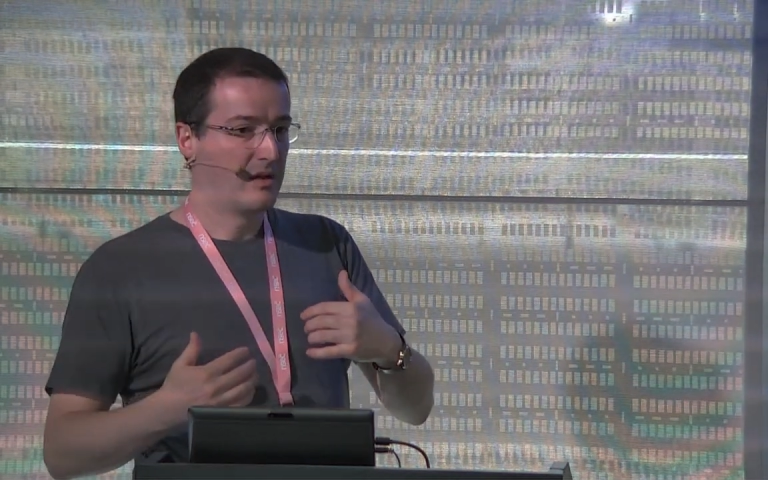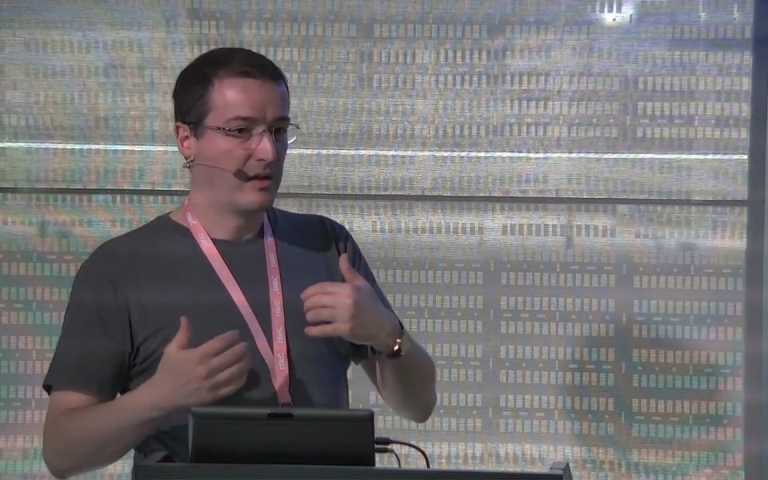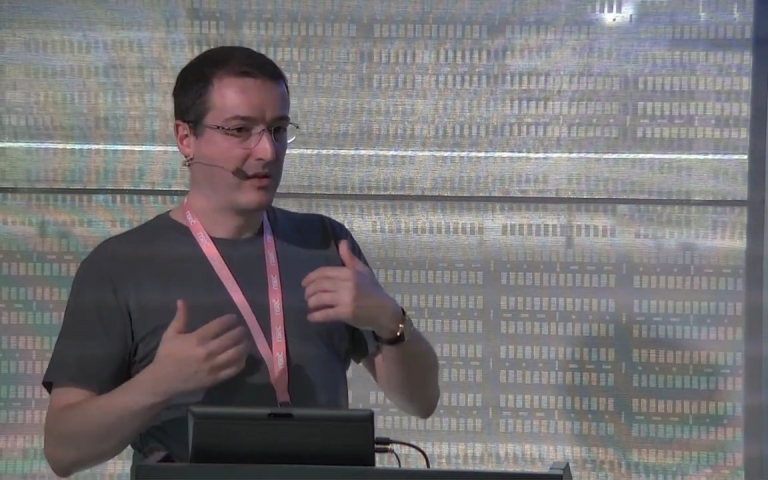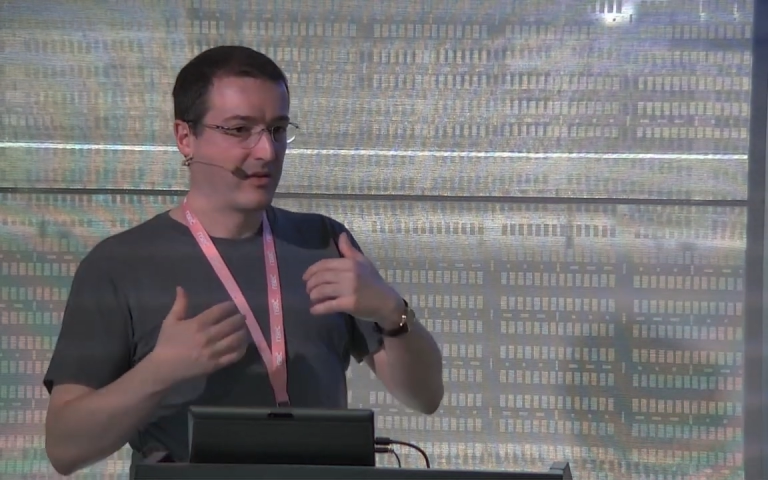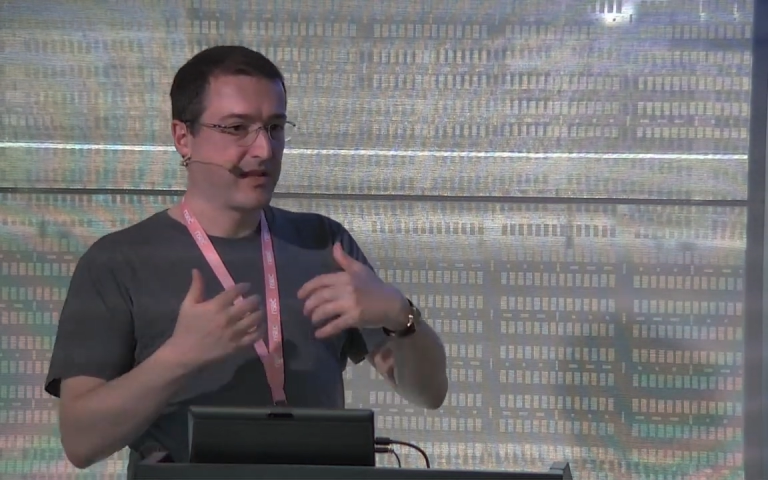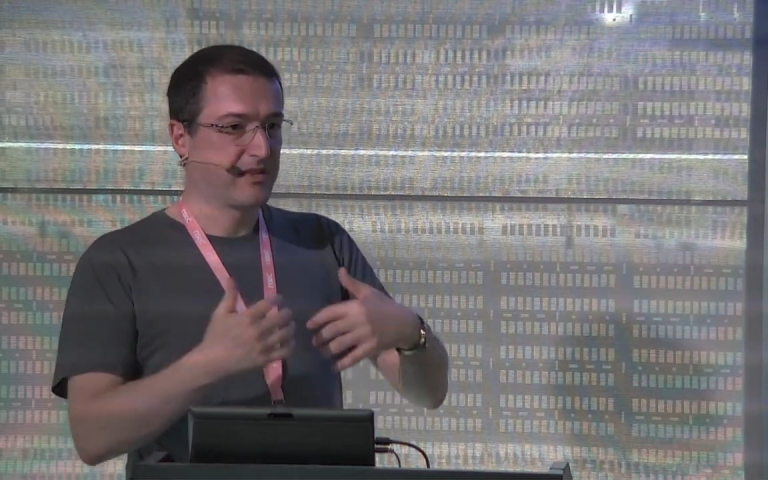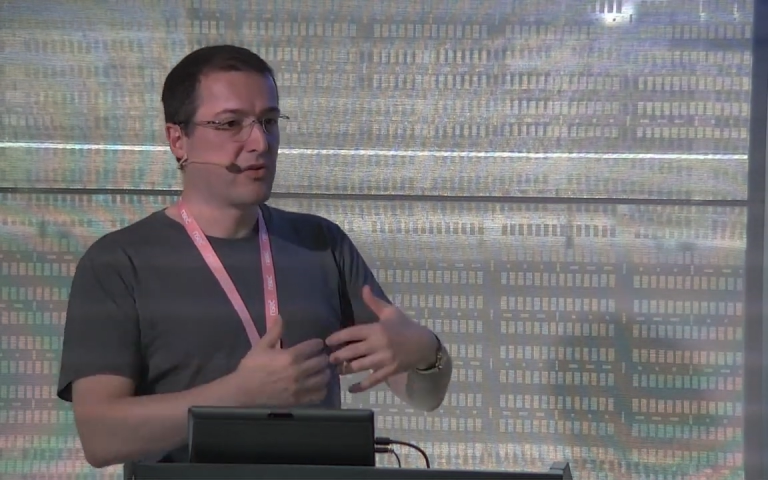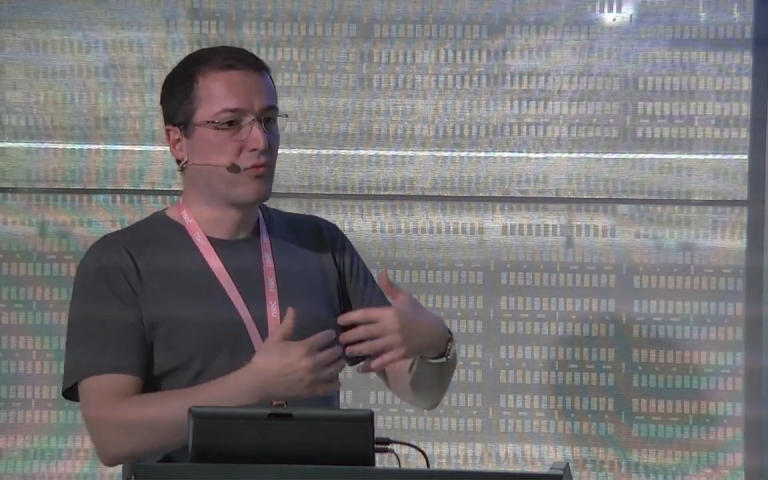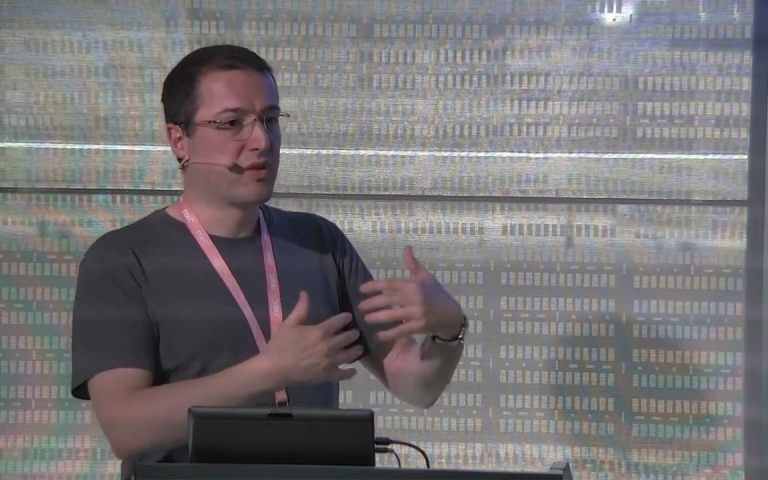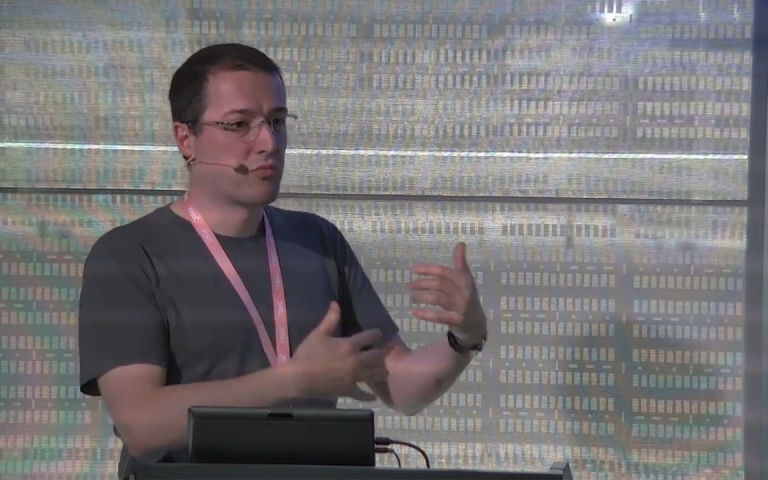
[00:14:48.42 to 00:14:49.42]
uh,
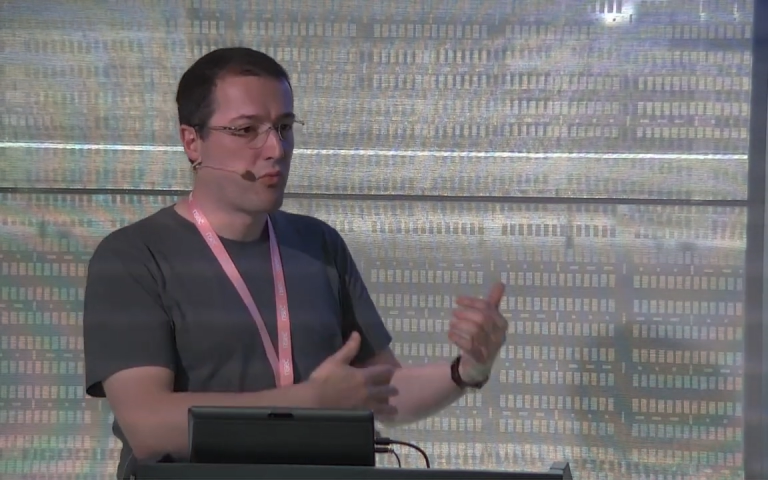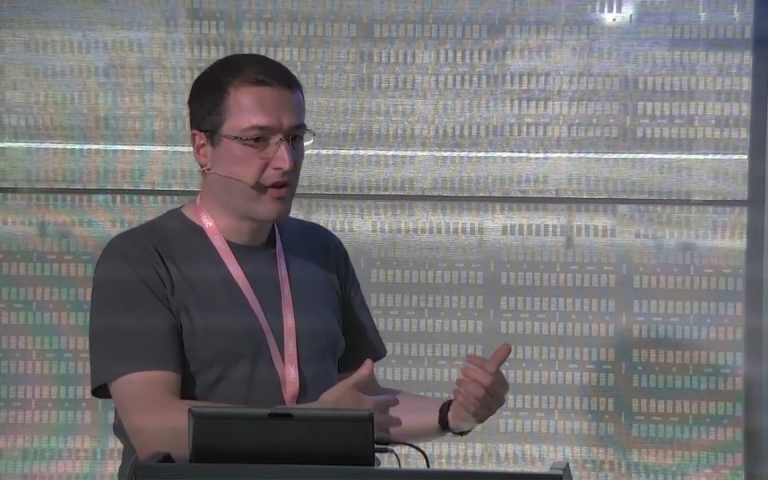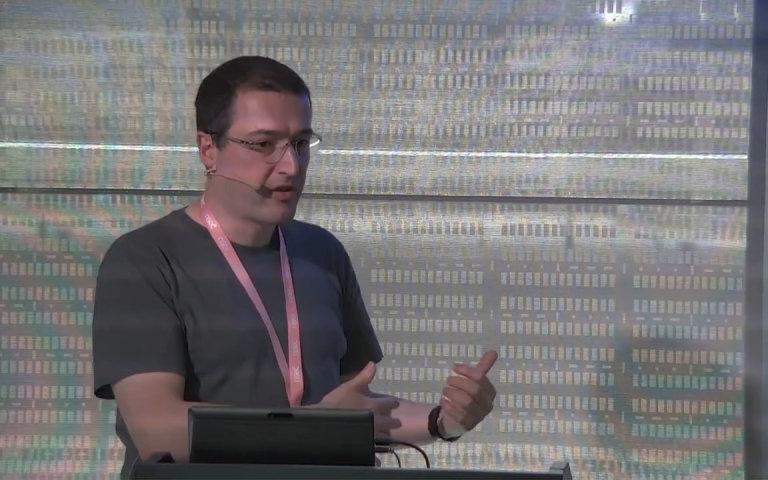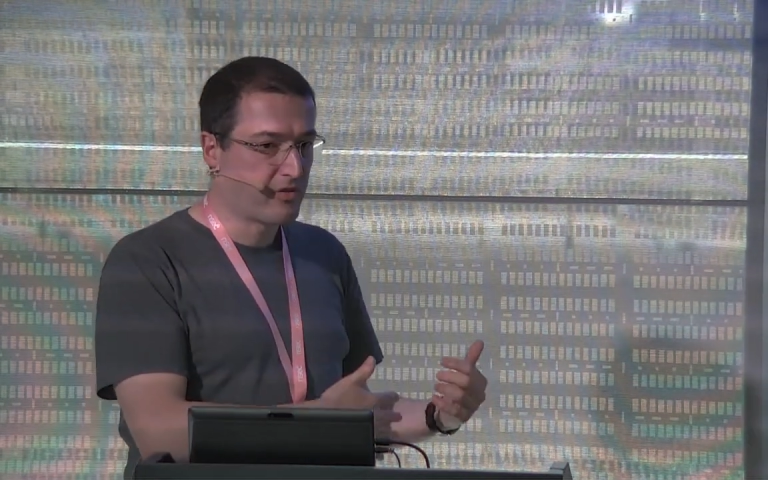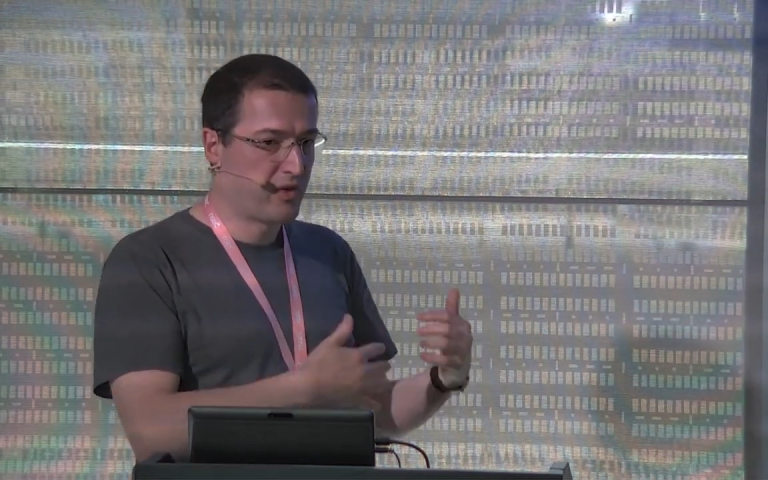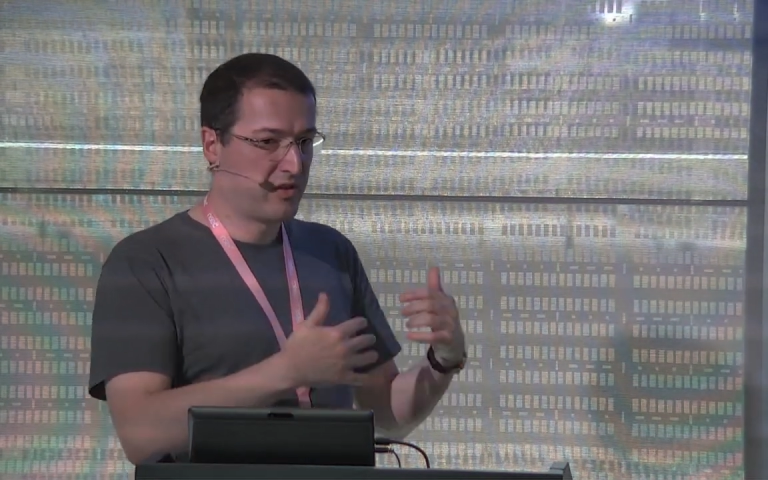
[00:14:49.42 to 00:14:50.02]
starting with Rust will